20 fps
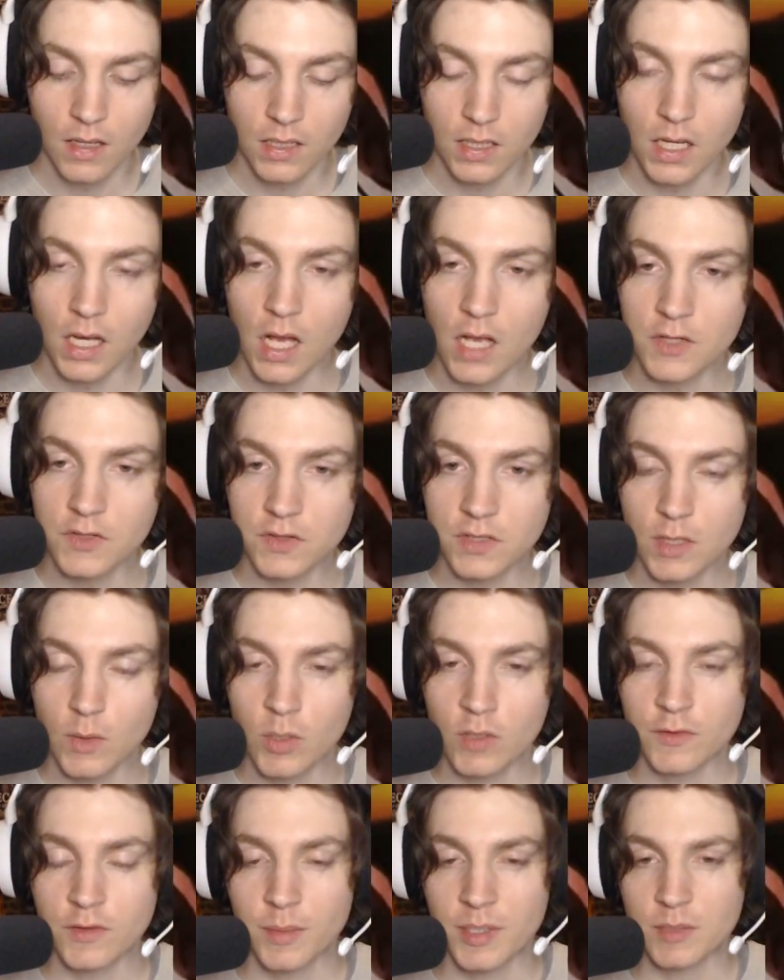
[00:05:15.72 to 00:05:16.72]
Still one
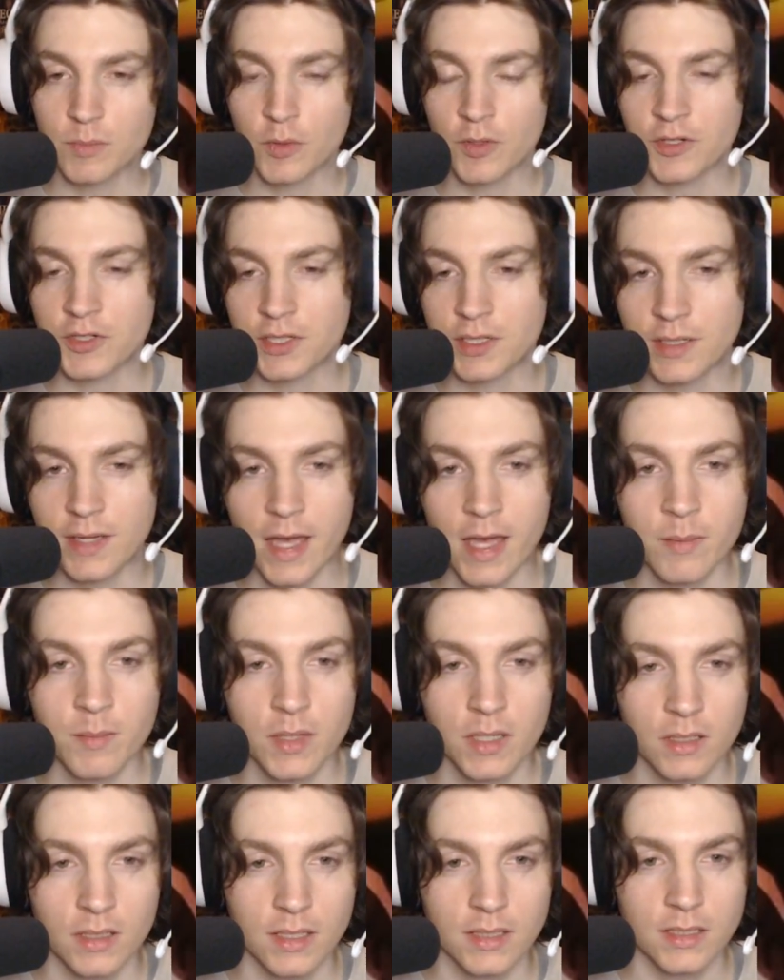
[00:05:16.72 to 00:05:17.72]
of the best blockers in the game.
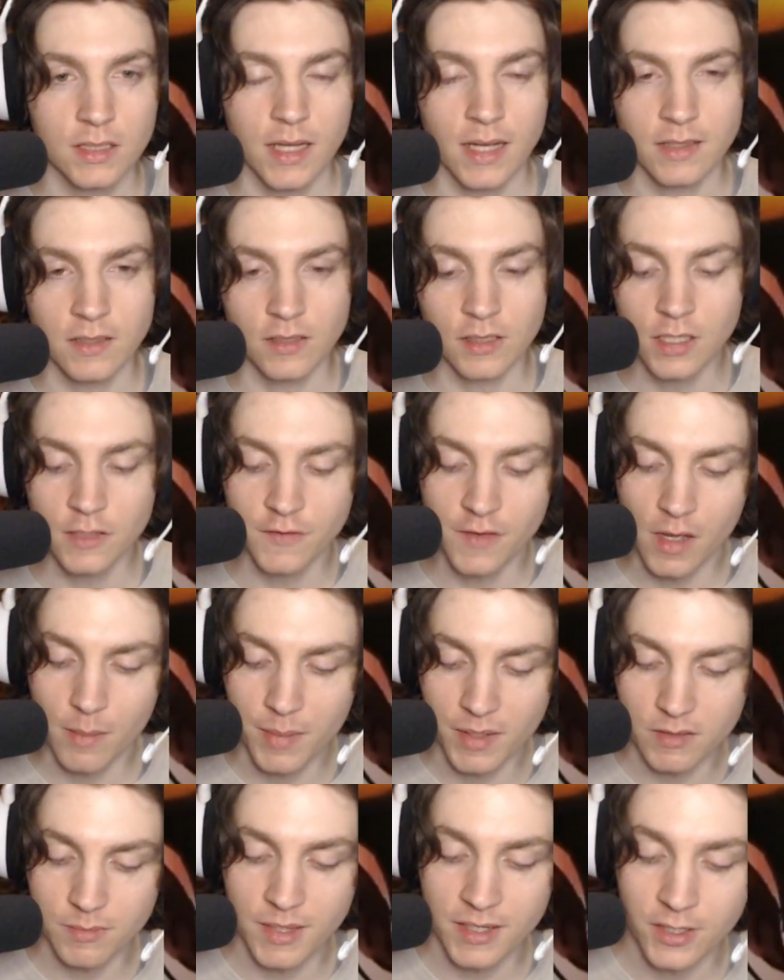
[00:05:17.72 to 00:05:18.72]
It's like the Khalifa,
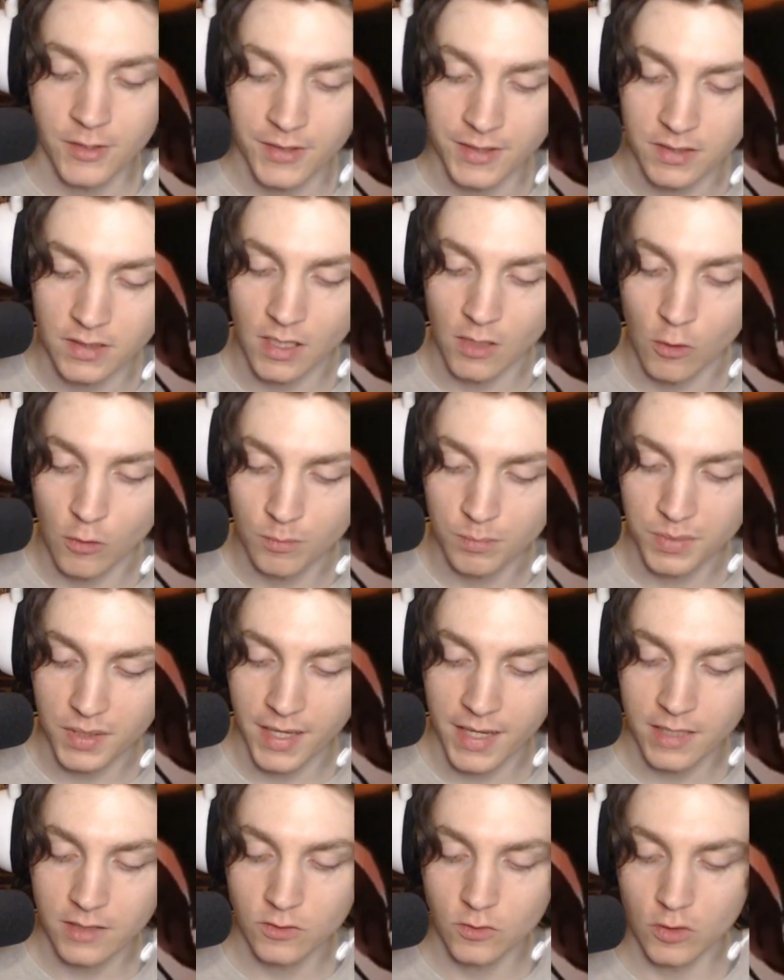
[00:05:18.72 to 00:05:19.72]
but better. It's a
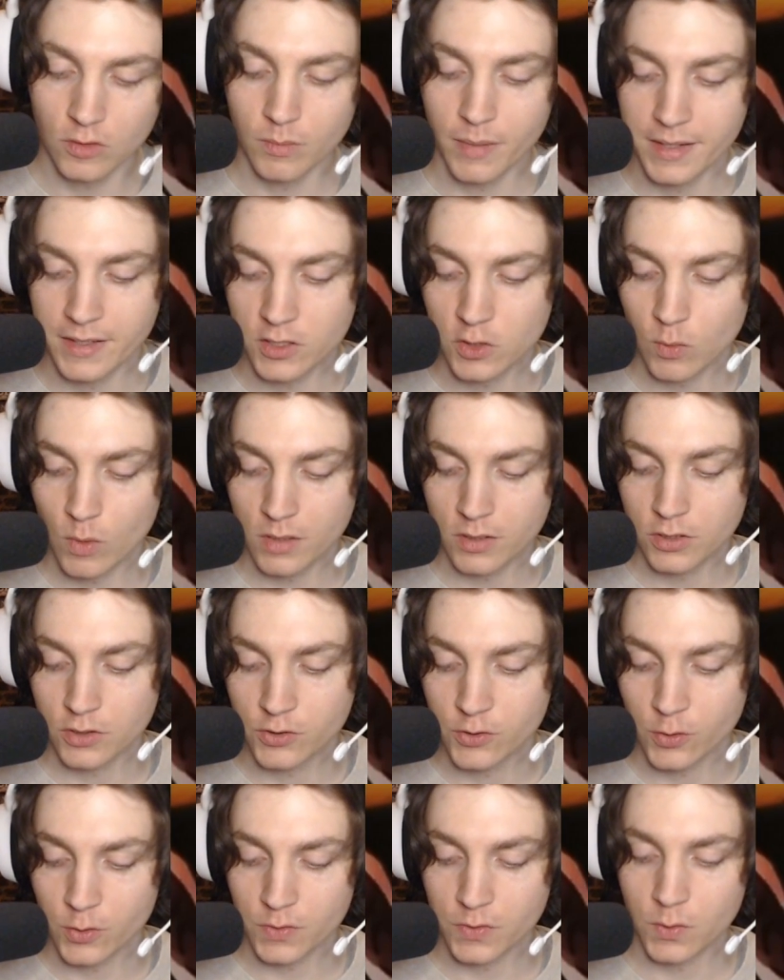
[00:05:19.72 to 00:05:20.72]
on-play, Don -1,
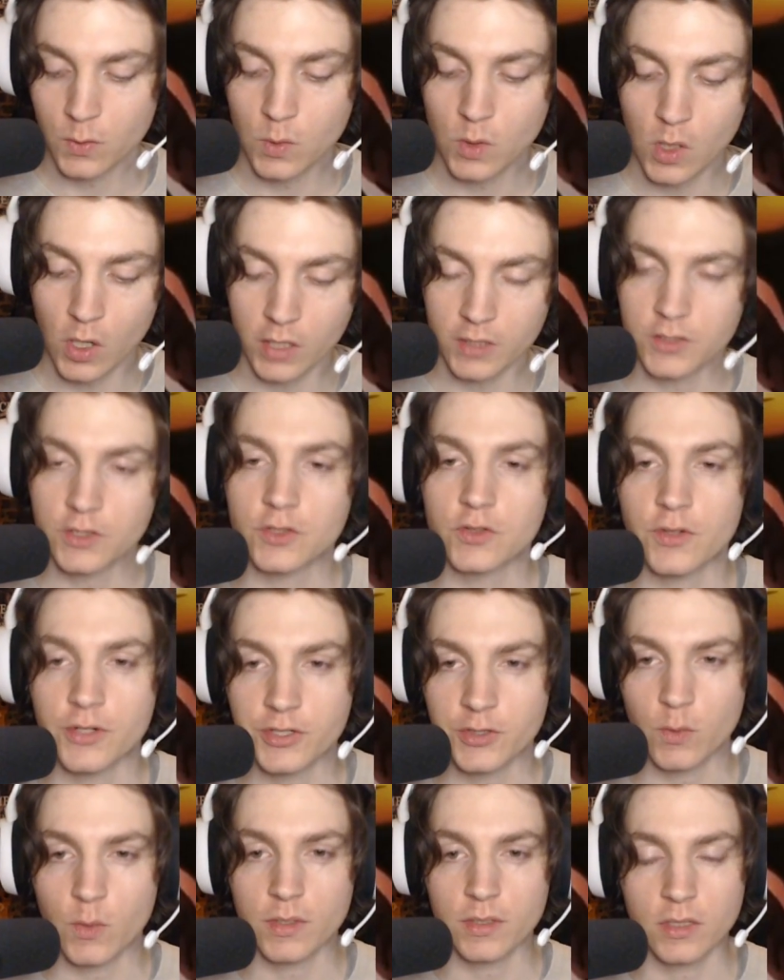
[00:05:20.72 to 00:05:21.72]
draw 2 cards, trash
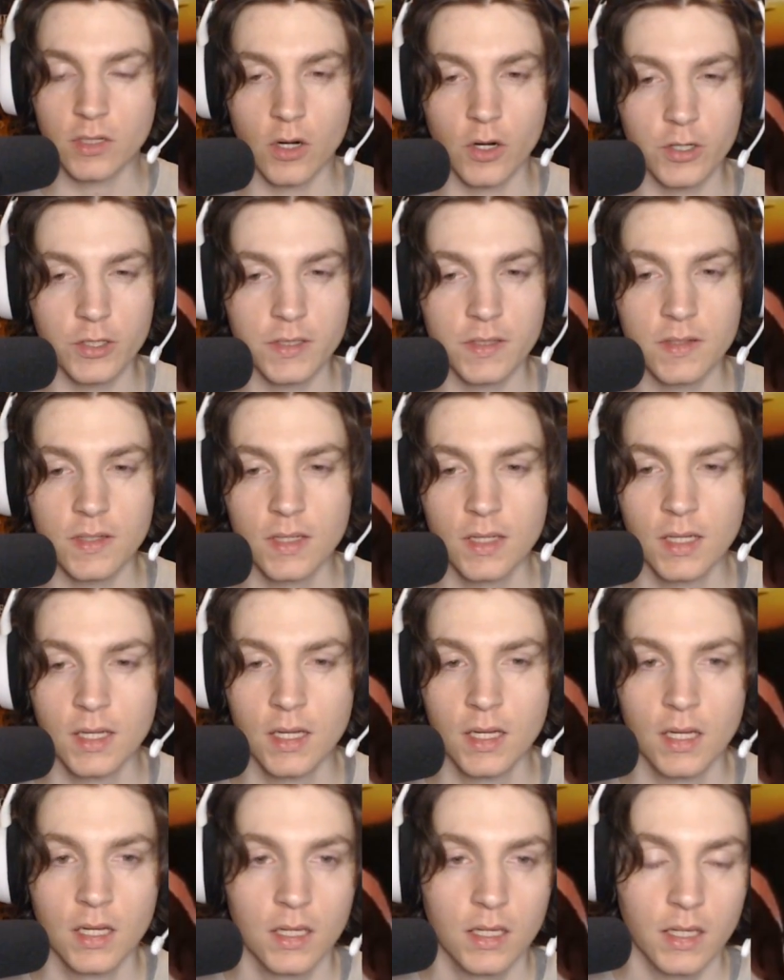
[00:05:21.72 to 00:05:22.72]
1 card,
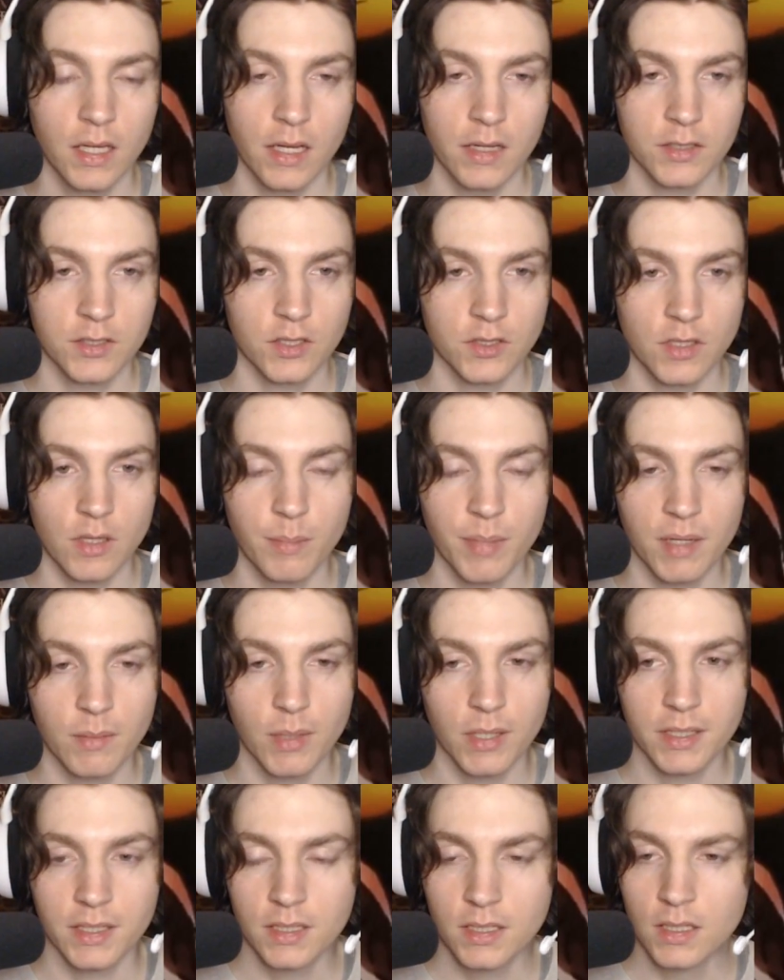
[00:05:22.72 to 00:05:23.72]
and it's just a big
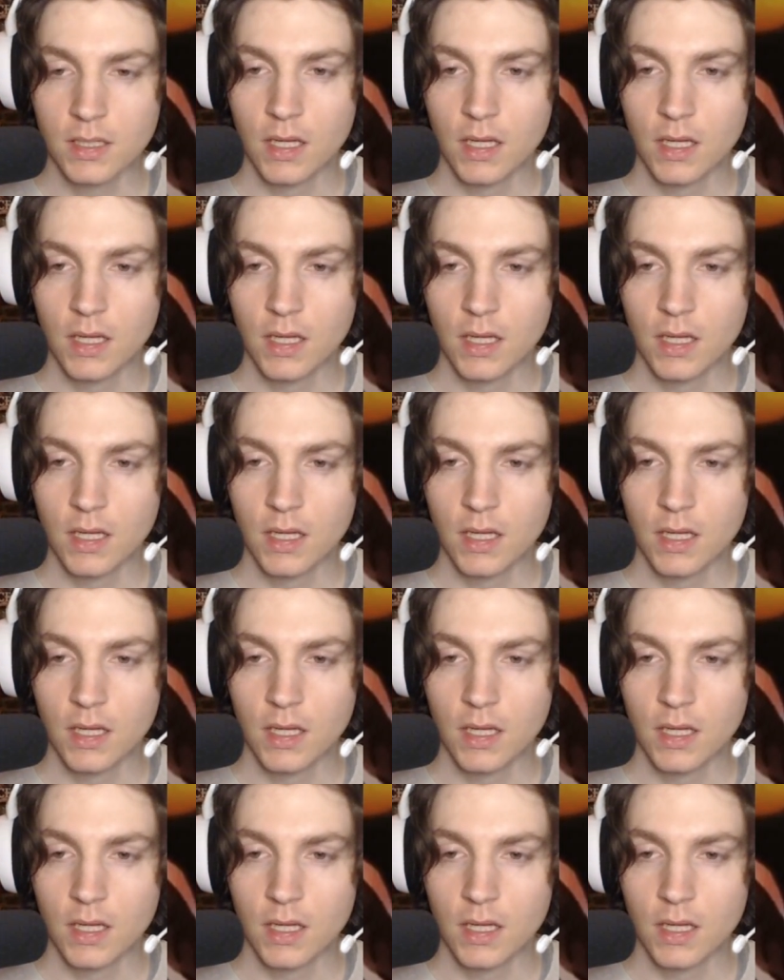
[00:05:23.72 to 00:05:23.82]
body.